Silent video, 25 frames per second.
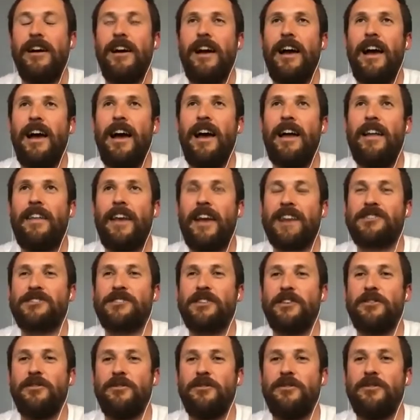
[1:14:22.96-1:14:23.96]
and
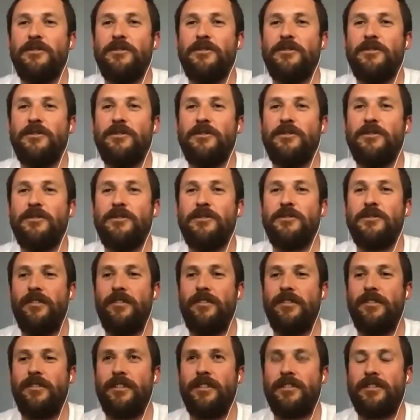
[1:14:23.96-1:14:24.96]
actually called a Sky
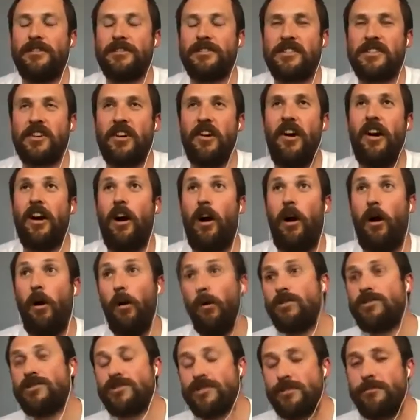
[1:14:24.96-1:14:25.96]
Marathon, a Sky
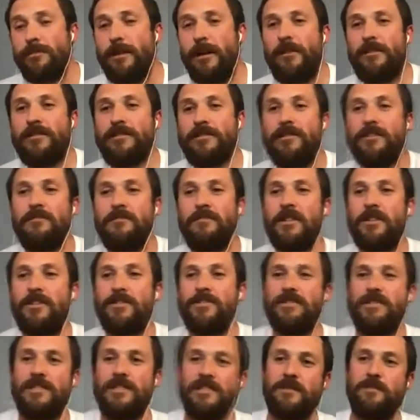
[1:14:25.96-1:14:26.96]
Ultra Marathon,
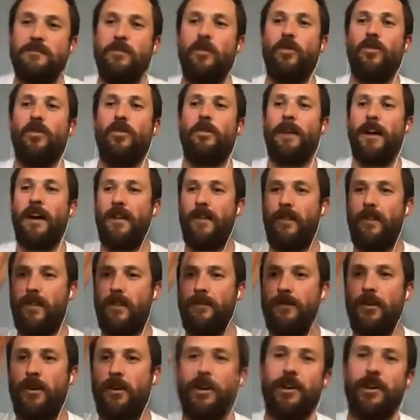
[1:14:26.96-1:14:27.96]
because it's more about
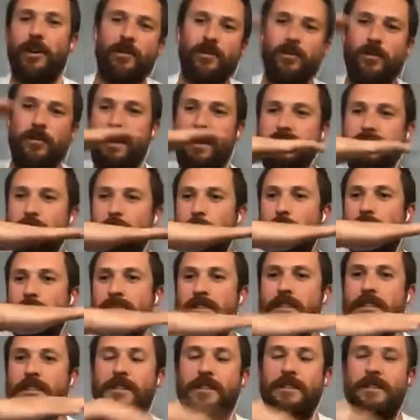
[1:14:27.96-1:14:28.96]
the vertical as
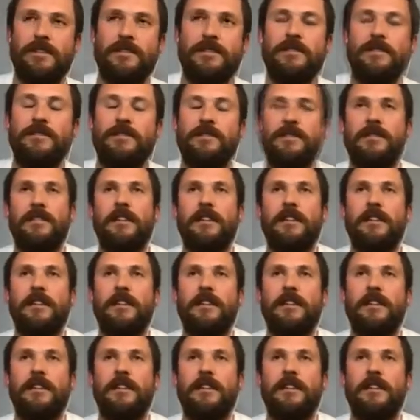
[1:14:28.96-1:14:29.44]
opposed to the distance.